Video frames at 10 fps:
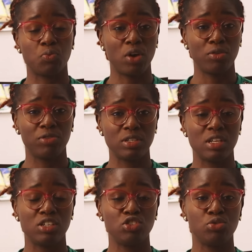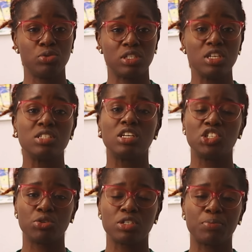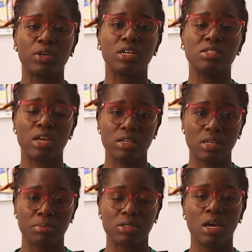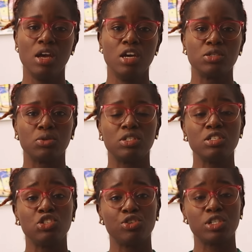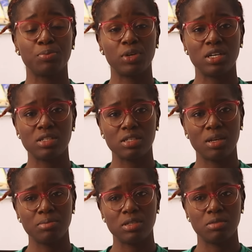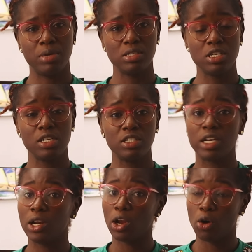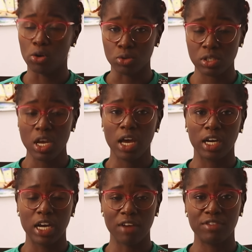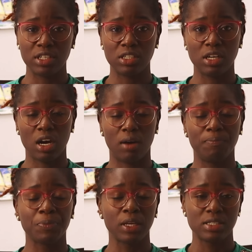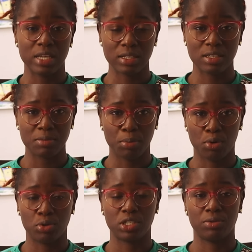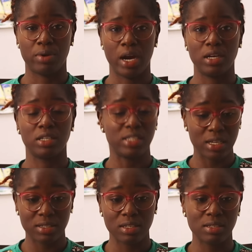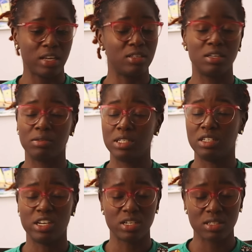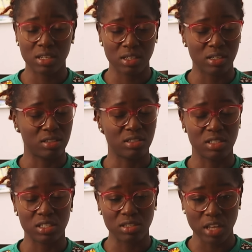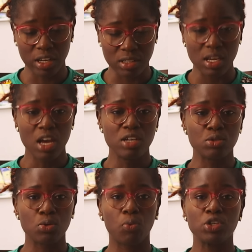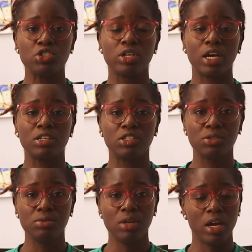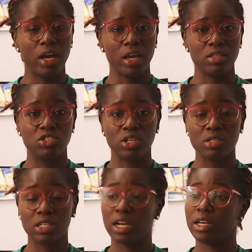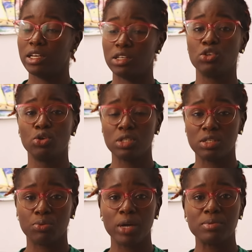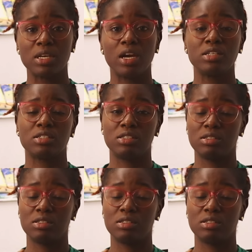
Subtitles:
One of the things you will see is the jurisprudence exams. So this jurisprudence exams is basically the laws governing Texas board, right? Texas and the nursing and the state. So what you got to do is just click, you go to the website,